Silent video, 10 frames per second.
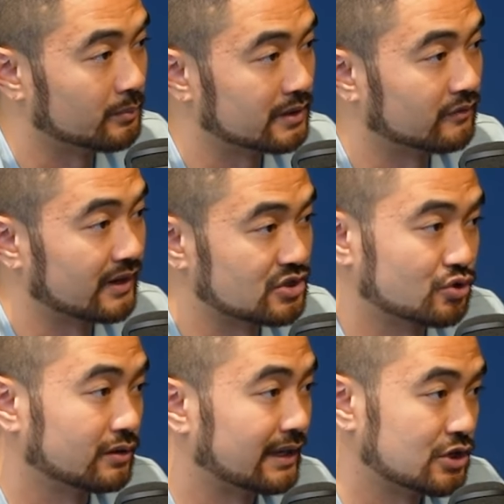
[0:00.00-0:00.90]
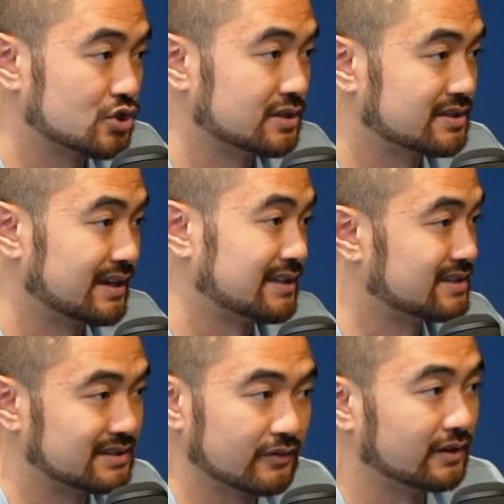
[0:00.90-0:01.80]
investor relations
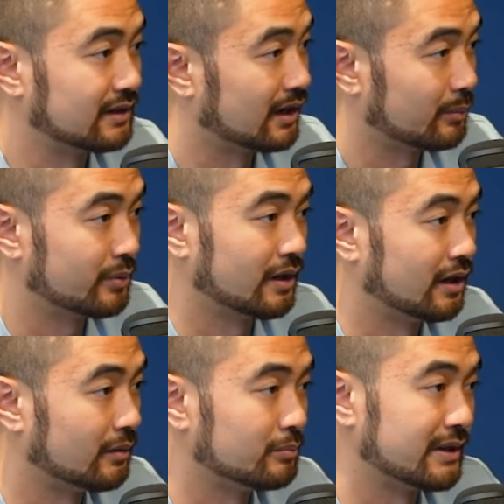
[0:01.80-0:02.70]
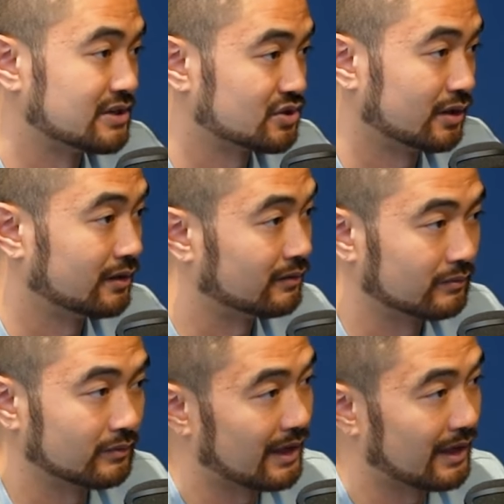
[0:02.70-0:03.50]
gets divvied up based on